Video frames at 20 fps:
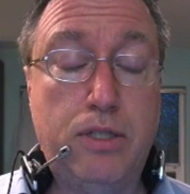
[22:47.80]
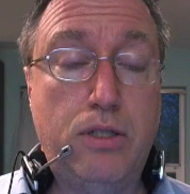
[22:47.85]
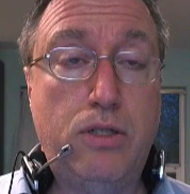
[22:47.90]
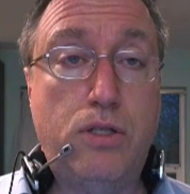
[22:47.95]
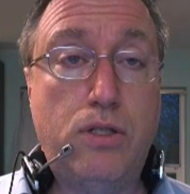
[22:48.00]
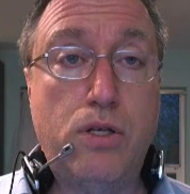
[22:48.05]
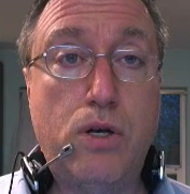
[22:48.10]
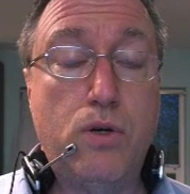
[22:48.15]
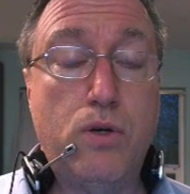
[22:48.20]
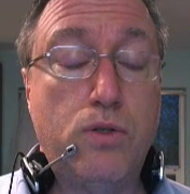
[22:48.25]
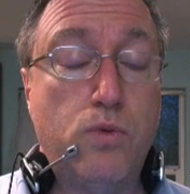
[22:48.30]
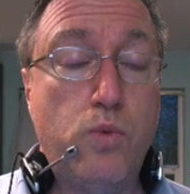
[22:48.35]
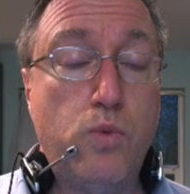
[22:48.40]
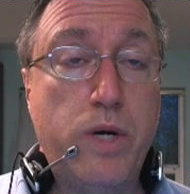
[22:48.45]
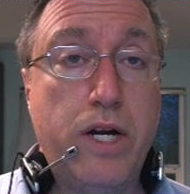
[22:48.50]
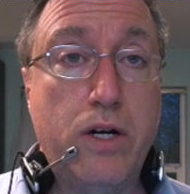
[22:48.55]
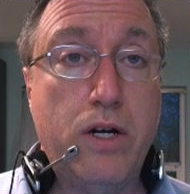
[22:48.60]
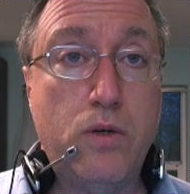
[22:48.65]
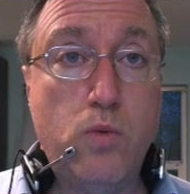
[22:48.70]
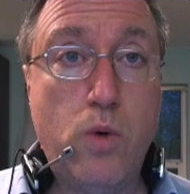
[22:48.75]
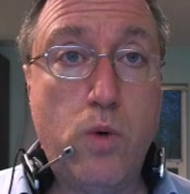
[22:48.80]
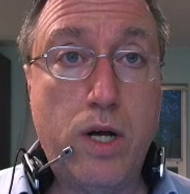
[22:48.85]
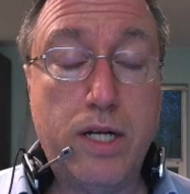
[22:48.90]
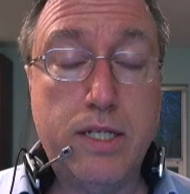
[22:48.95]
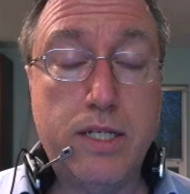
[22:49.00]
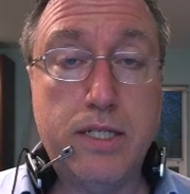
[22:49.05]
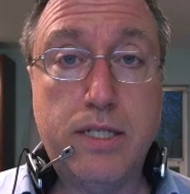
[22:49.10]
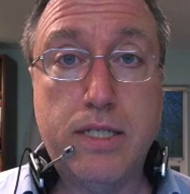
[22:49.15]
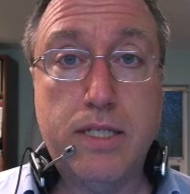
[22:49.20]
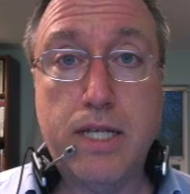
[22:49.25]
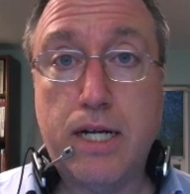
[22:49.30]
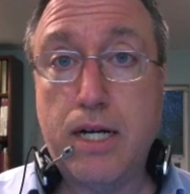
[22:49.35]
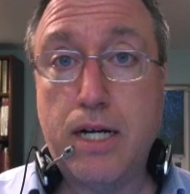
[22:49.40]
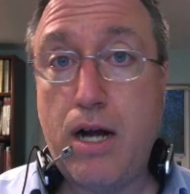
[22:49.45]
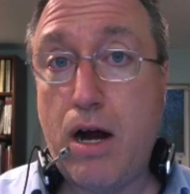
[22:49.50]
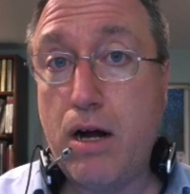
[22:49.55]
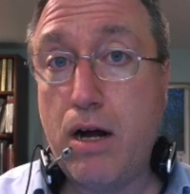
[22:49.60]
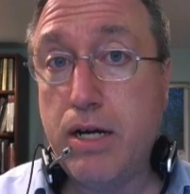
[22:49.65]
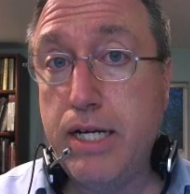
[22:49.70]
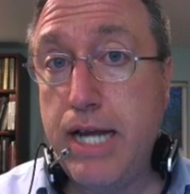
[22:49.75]
Those weird ones, the
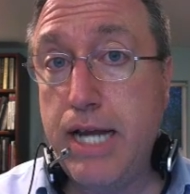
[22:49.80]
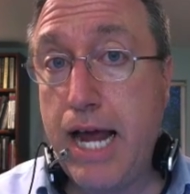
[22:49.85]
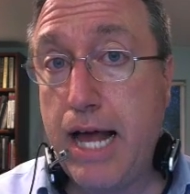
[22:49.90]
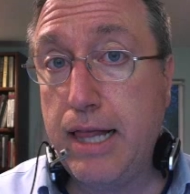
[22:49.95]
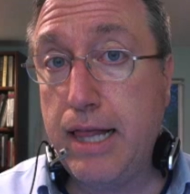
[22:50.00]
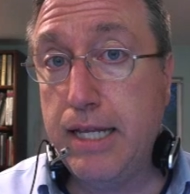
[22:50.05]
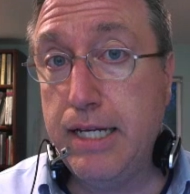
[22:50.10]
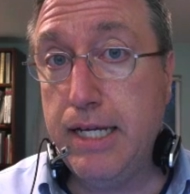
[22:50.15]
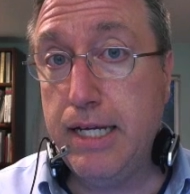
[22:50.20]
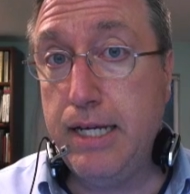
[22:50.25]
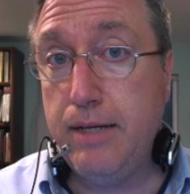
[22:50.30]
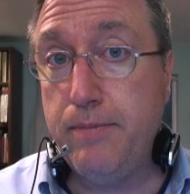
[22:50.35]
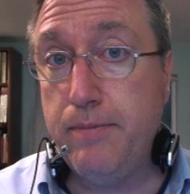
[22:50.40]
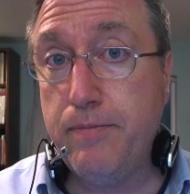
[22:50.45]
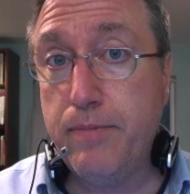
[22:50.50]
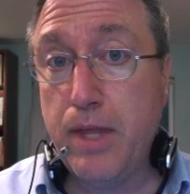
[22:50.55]
cardinality